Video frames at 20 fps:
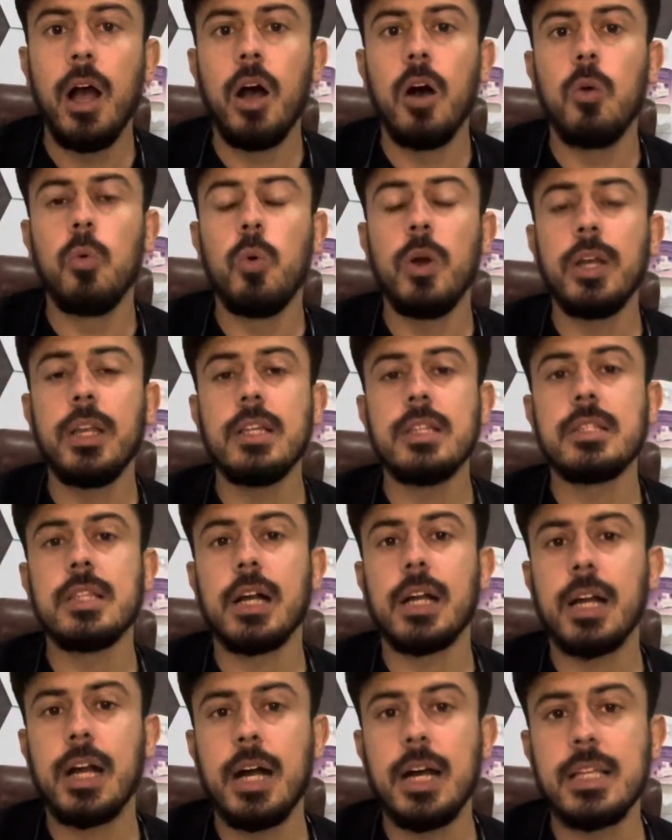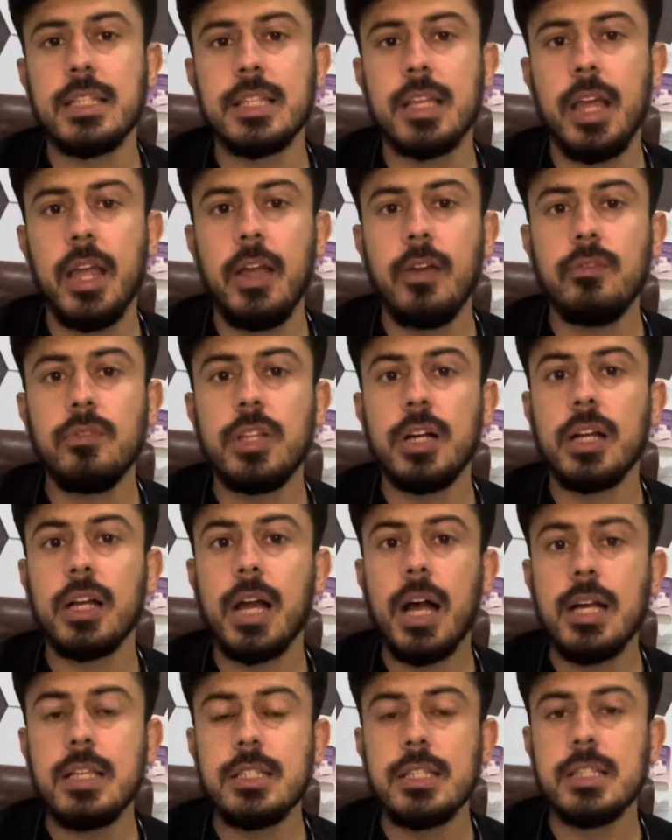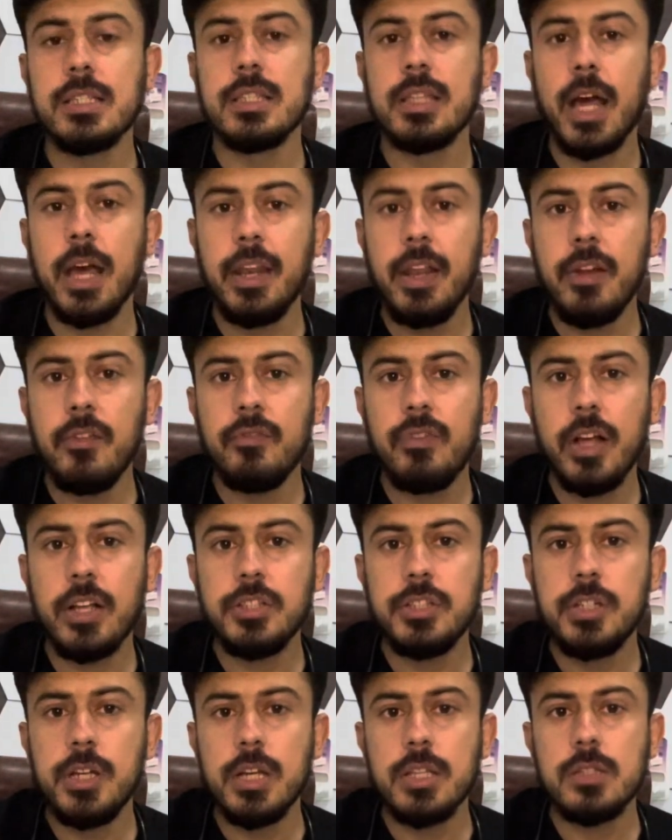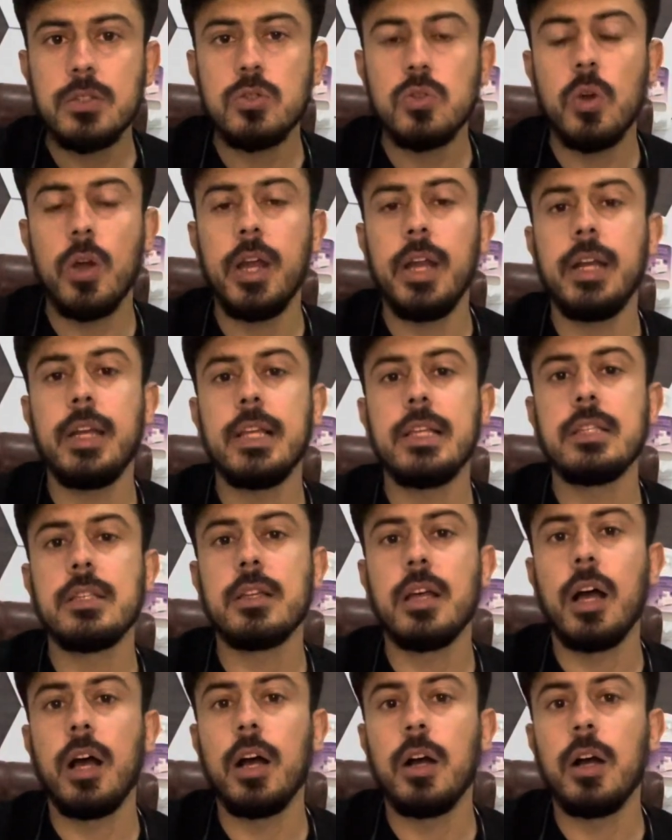what is the cause. If the cause is non-infectious, so it is